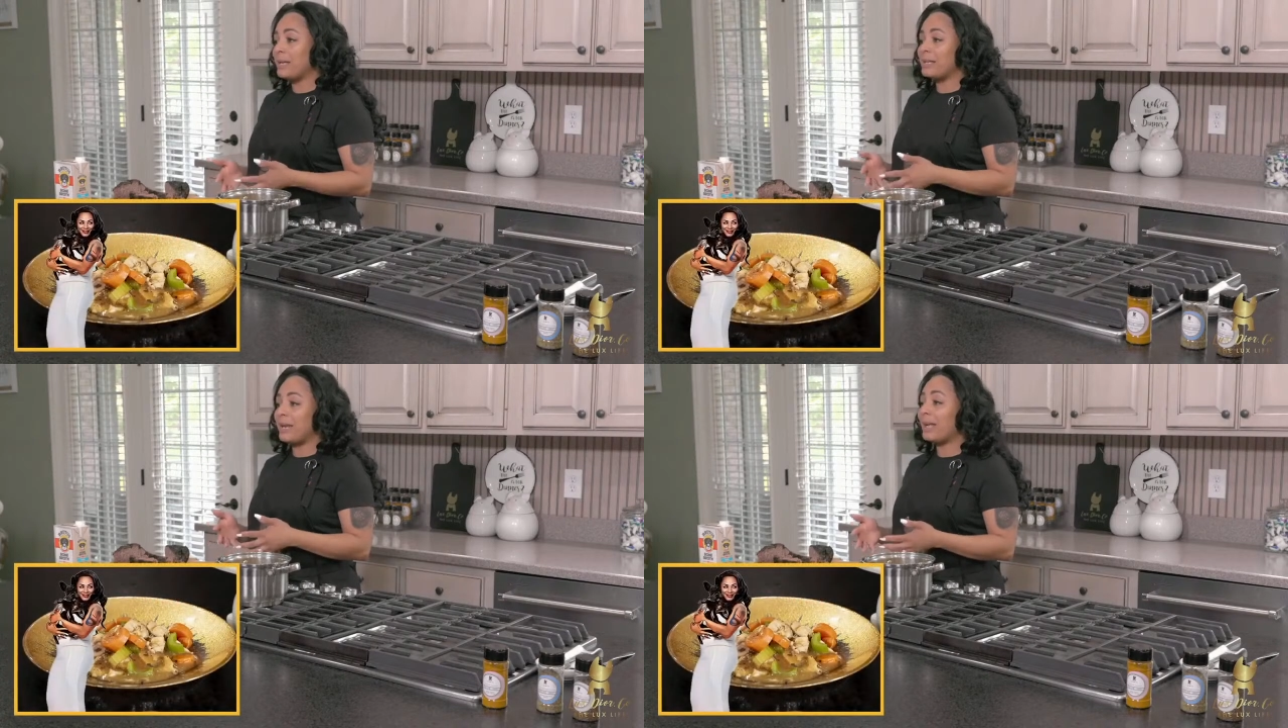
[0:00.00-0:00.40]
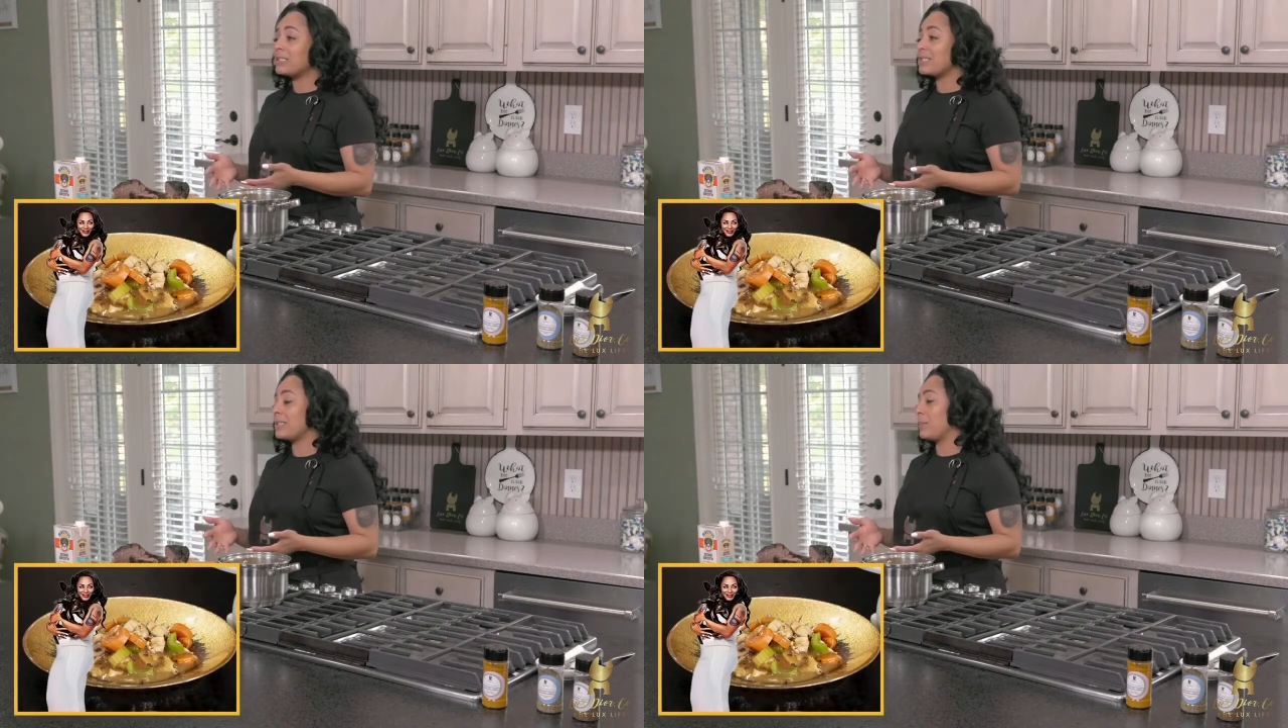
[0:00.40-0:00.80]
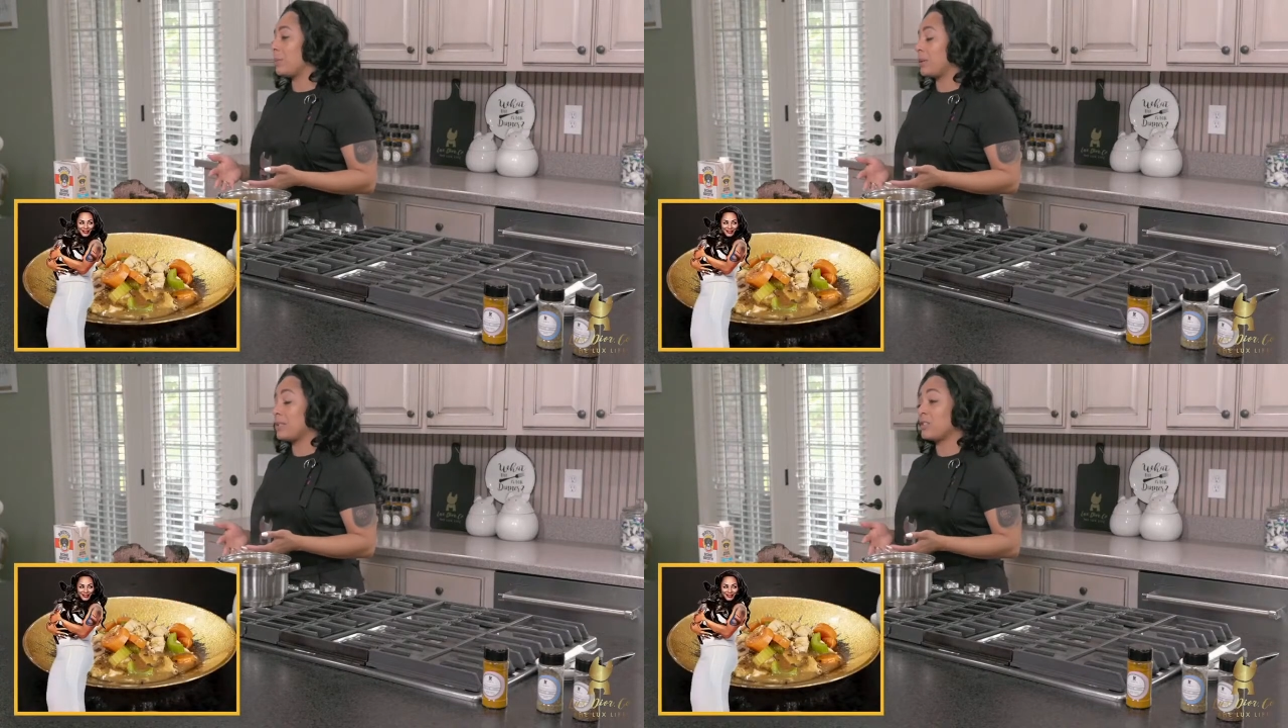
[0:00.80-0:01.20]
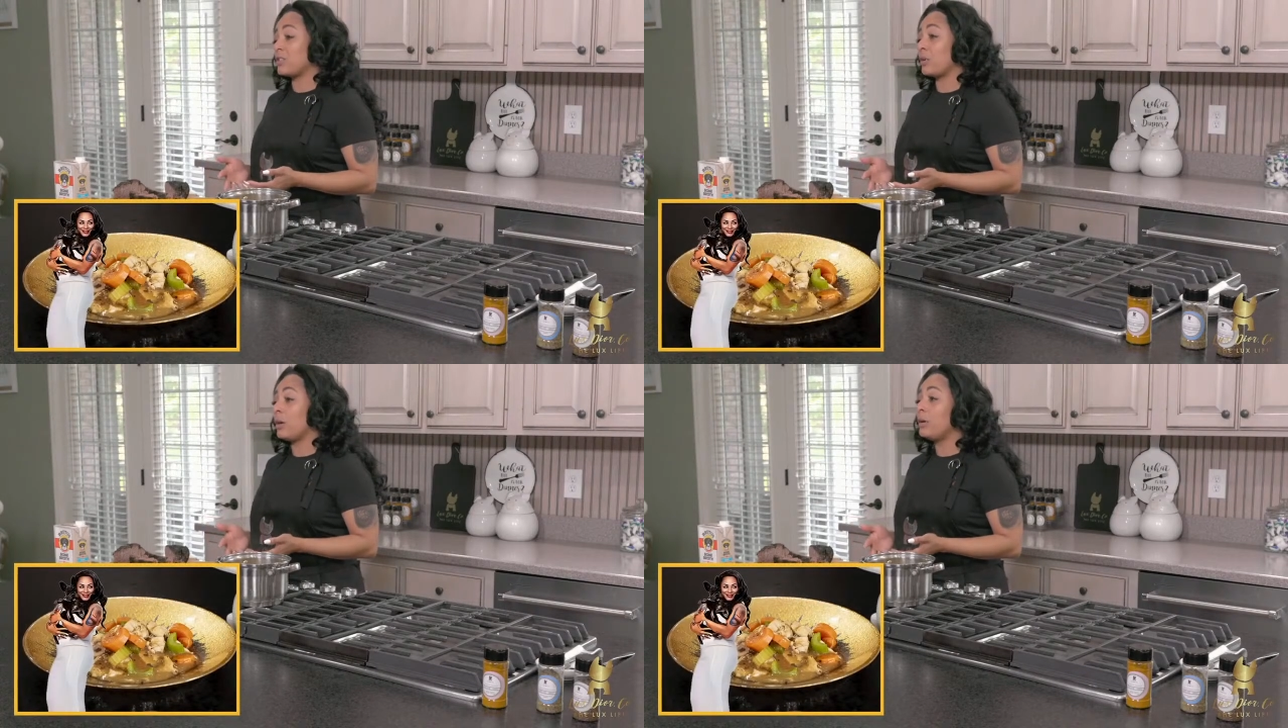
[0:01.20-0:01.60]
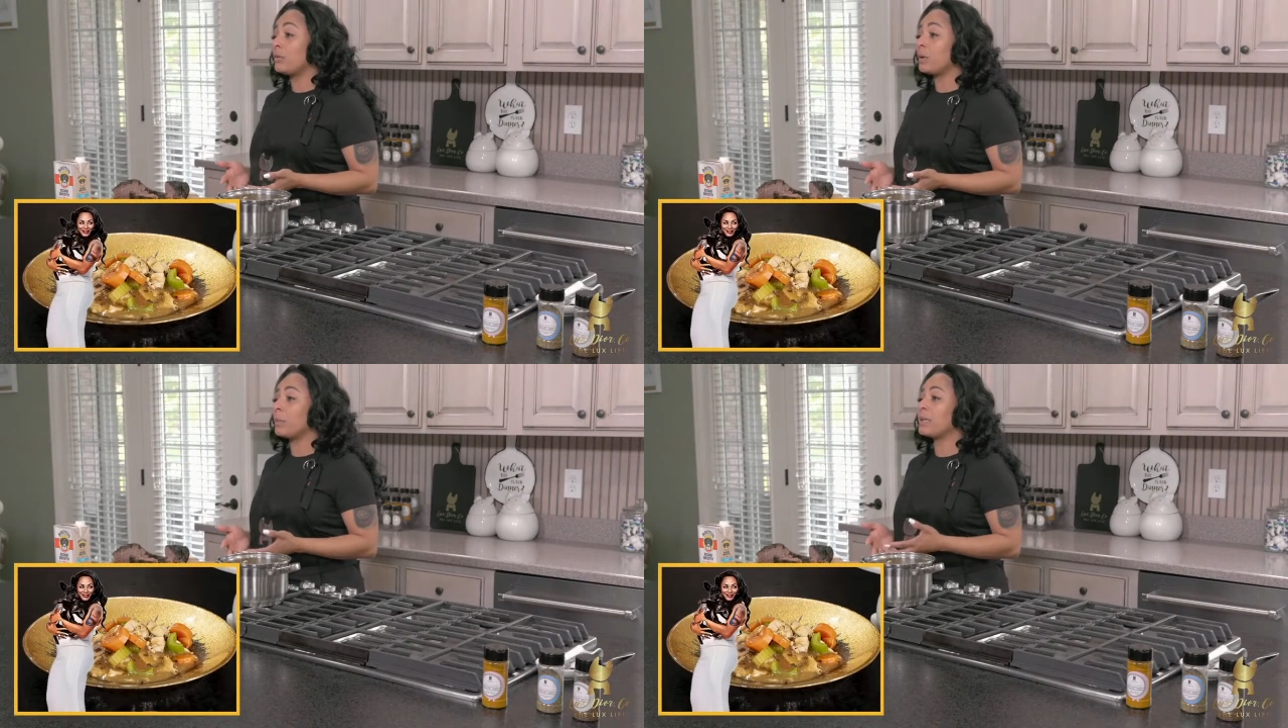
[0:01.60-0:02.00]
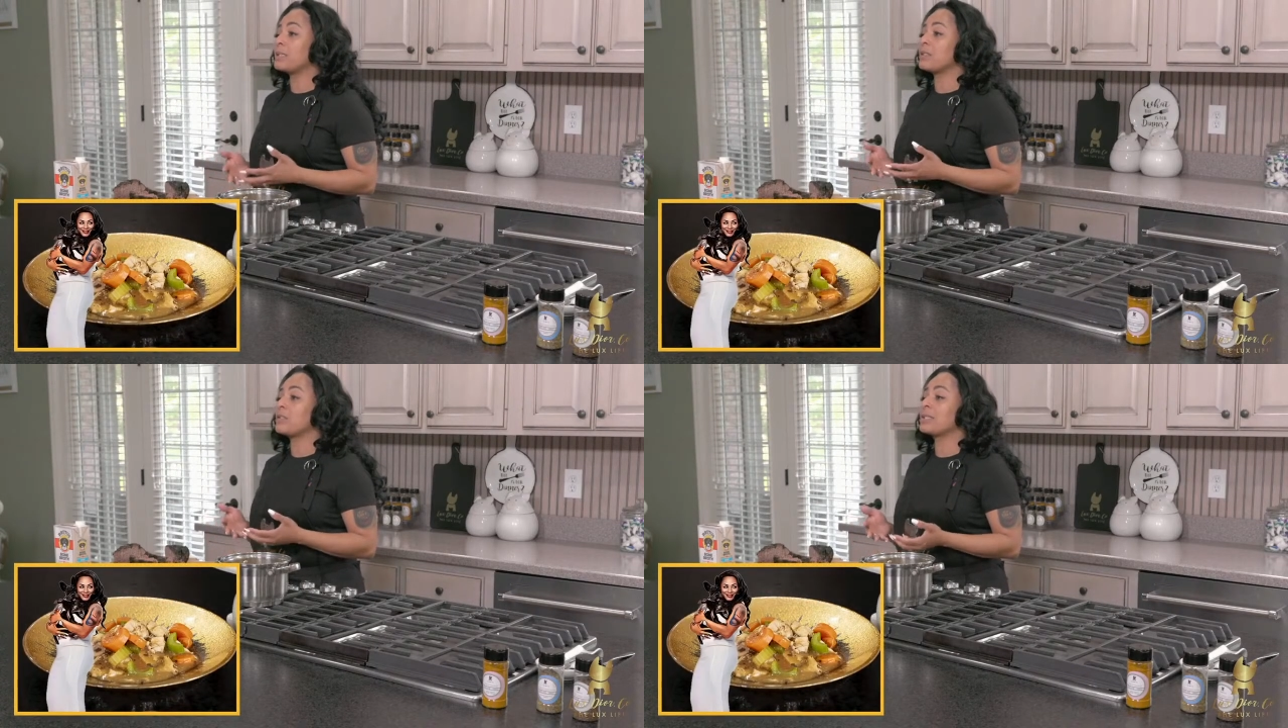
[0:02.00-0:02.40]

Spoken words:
Not just simply because they're hungry, because they're